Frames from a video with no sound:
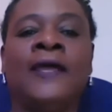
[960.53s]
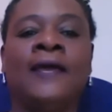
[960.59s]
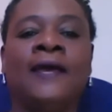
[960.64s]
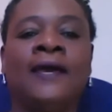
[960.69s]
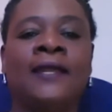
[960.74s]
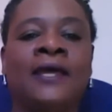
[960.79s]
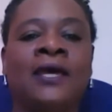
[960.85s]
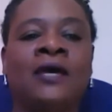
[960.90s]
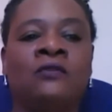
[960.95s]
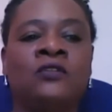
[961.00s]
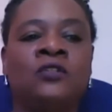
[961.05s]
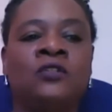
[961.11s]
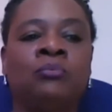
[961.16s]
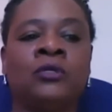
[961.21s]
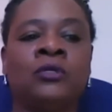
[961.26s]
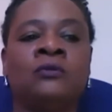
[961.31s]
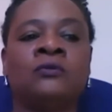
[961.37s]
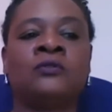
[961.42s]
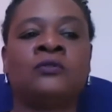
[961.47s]
and how to
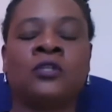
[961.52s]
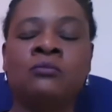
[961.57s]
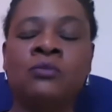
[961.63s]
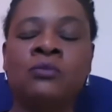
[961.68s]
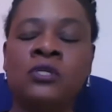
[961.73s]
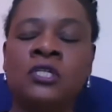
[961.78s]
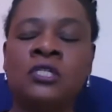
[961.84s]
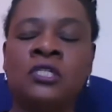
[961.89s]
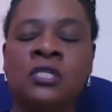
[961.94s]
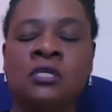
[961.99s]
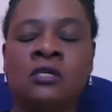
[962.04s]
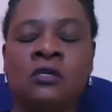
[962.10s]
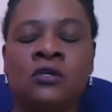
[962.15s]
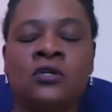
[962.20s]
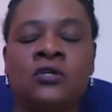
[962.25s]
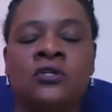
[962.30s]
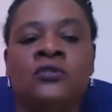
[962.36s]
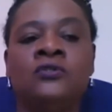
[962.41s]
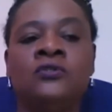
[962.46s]
build community
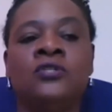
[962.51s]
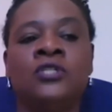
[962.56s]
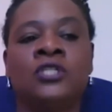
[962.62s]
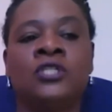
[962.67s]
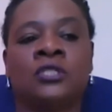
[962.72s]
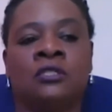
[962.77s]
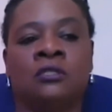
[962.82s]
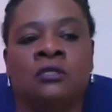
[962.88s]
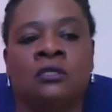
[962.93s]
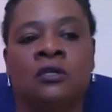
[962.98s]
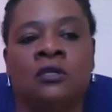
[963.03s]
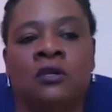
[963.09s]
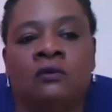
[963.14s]
inclusion,